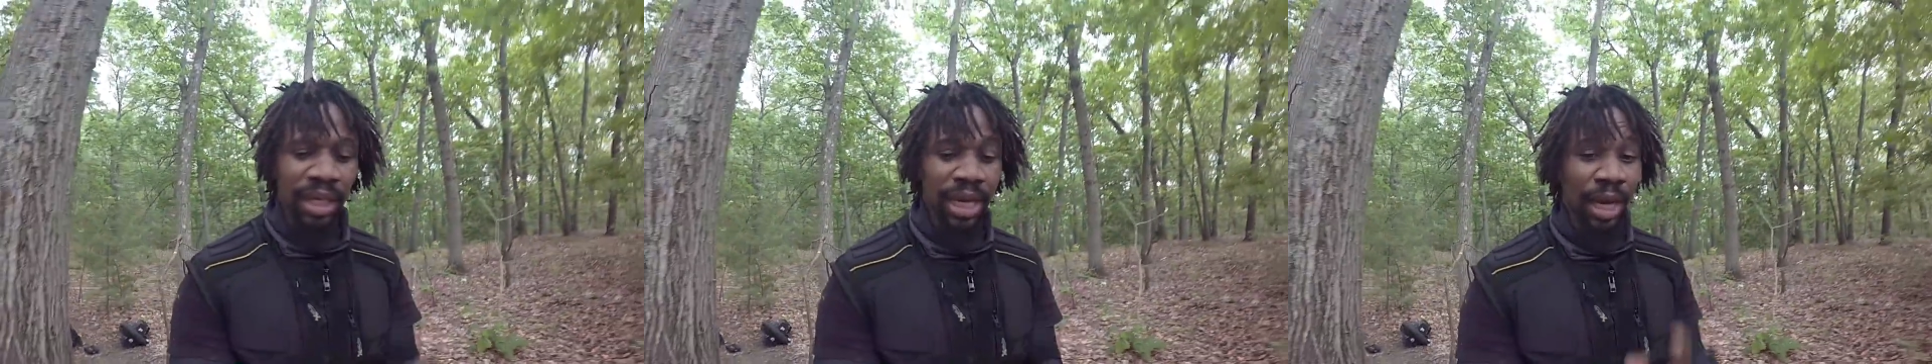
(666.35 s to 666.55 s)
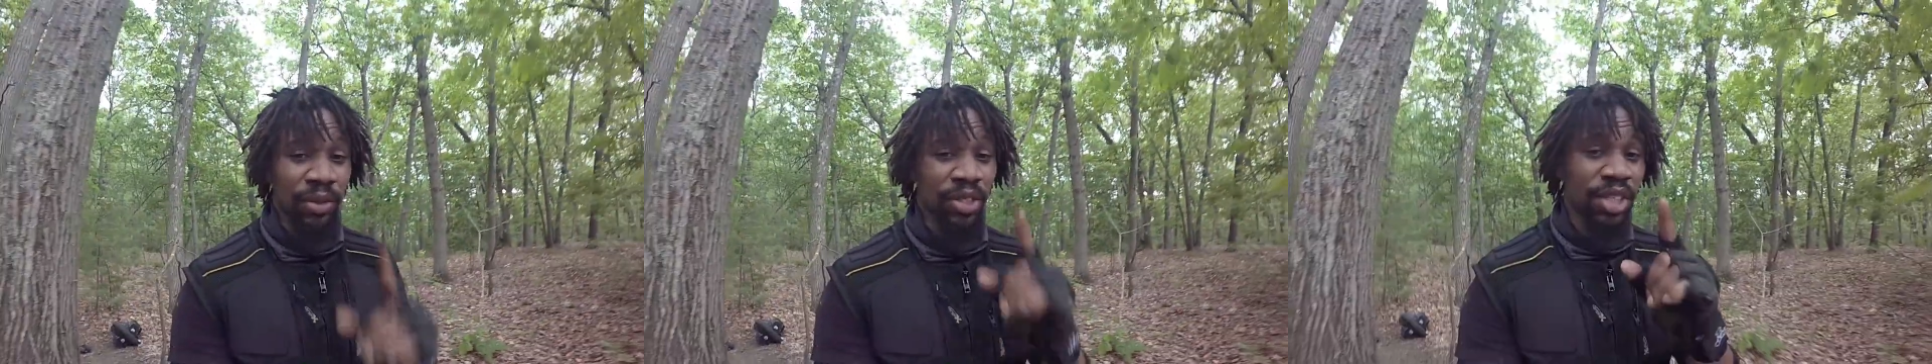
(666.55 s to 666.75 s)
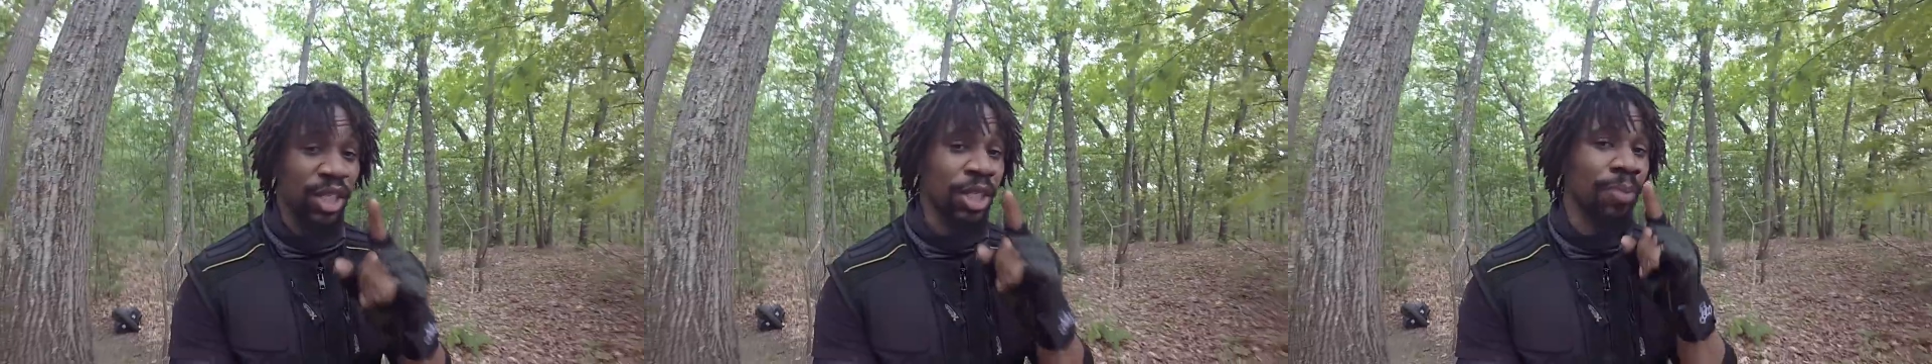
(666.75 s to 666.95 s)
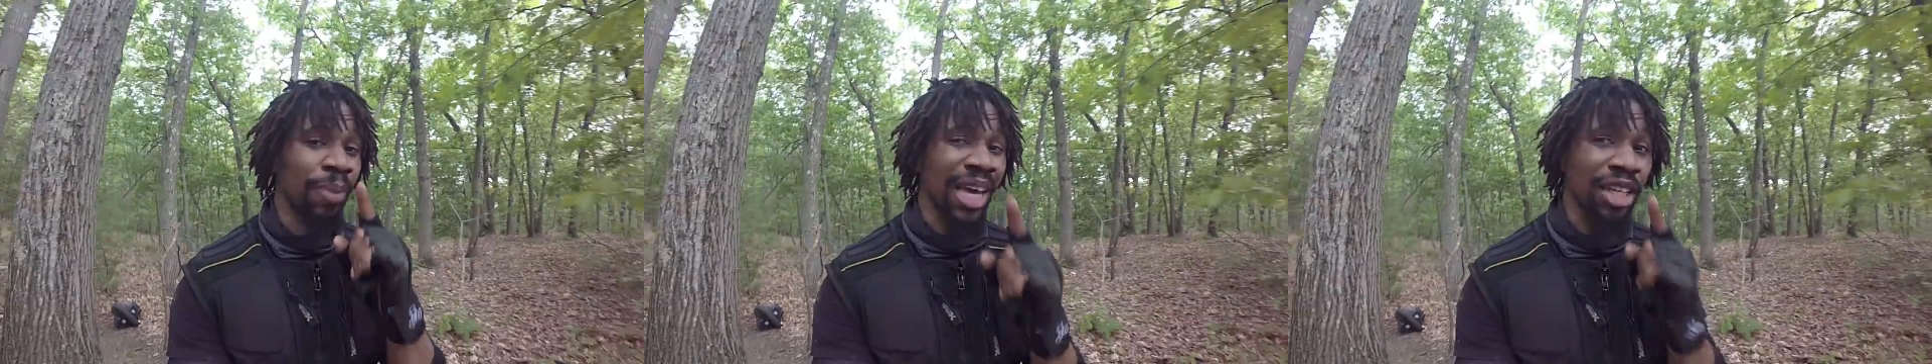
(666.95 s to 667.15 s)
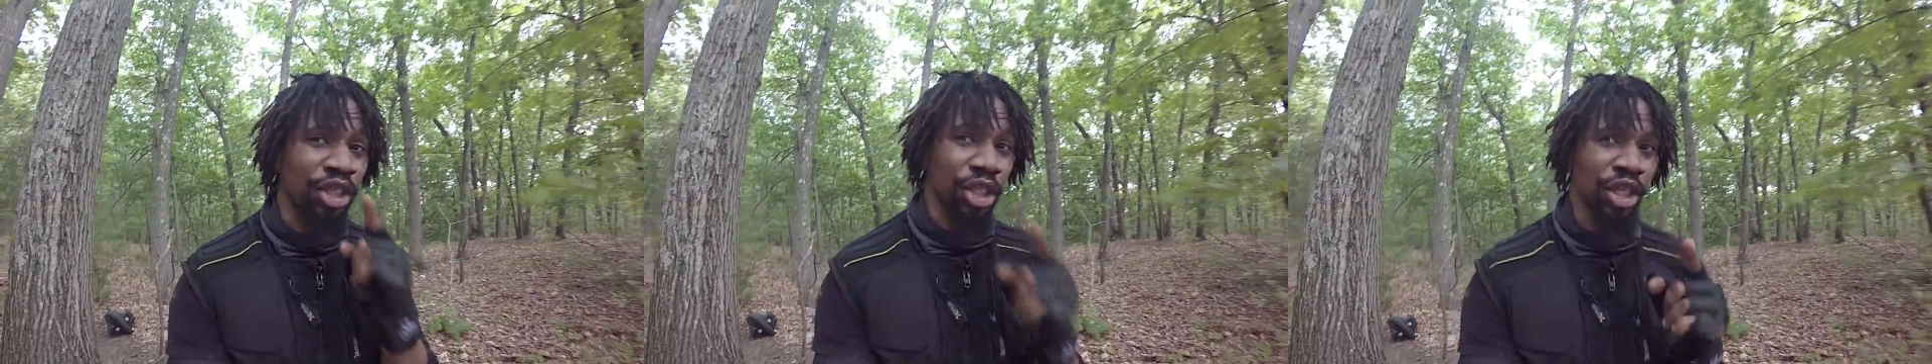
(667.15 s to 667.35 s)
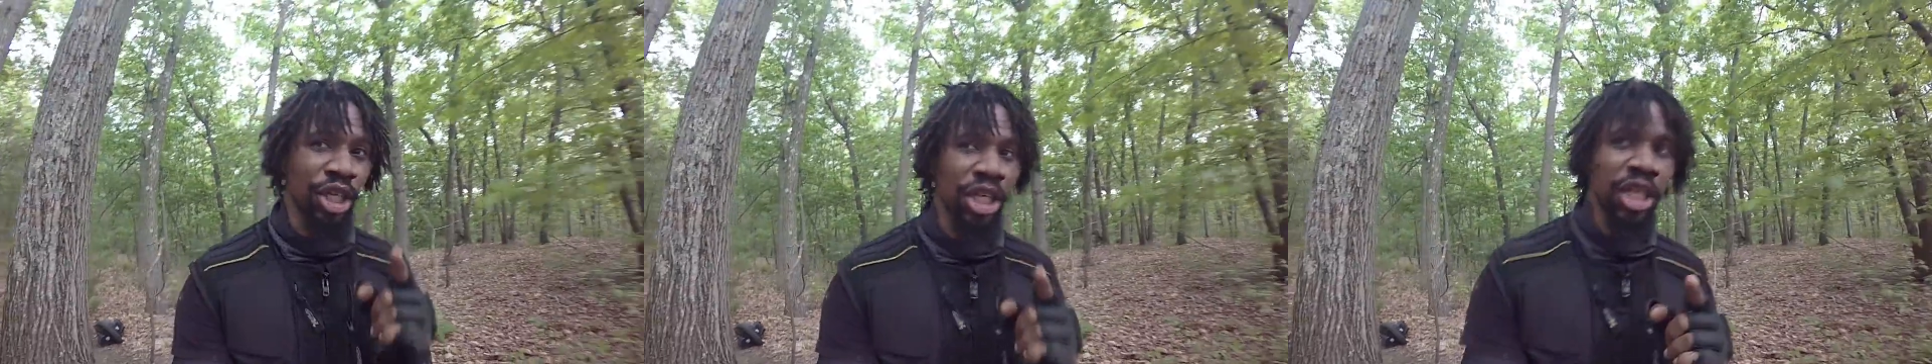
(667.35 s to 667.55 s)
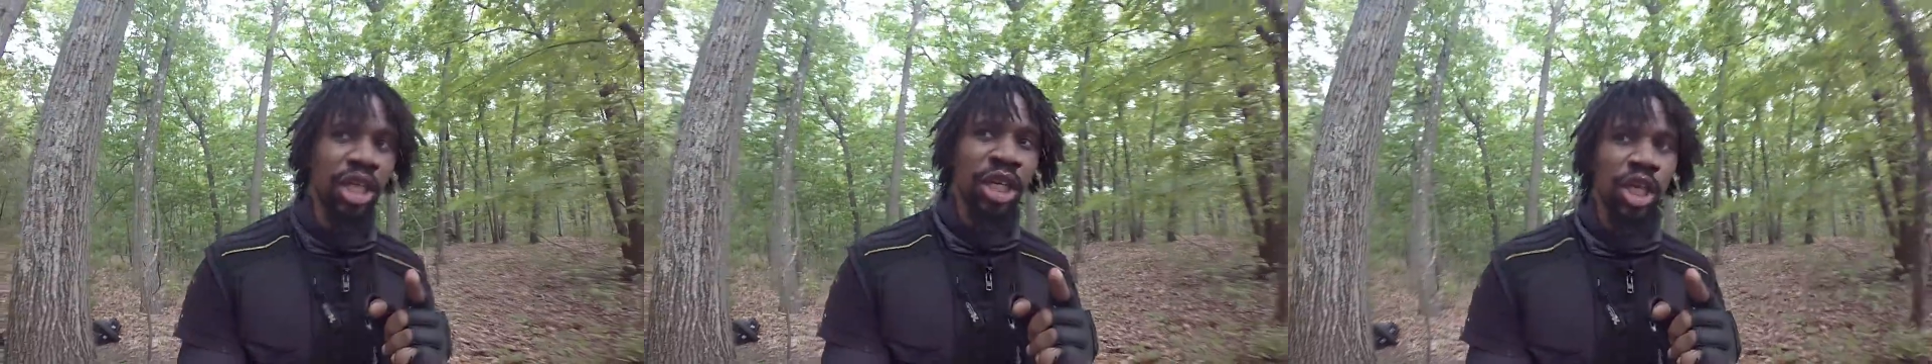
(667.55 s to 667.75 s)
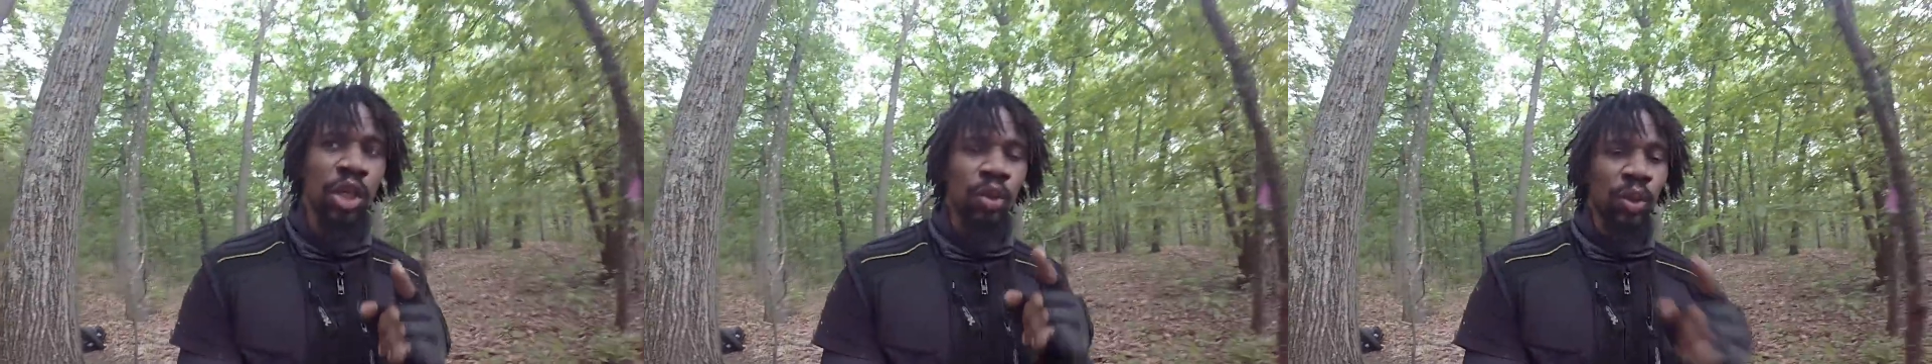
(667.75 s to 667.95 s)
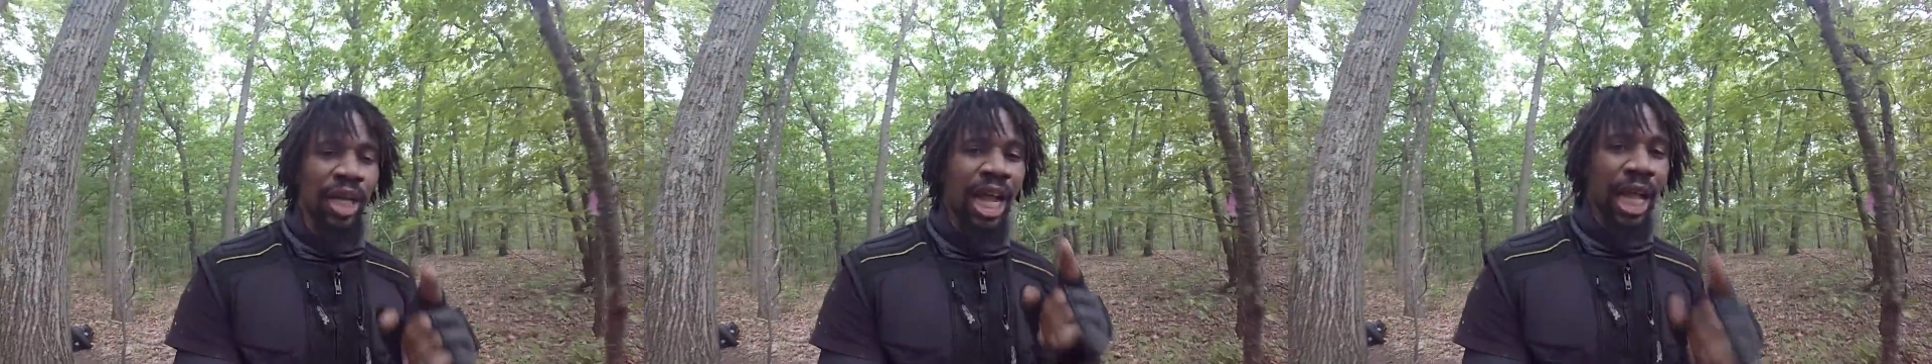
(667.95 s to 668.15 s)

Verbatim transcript: Now suspension would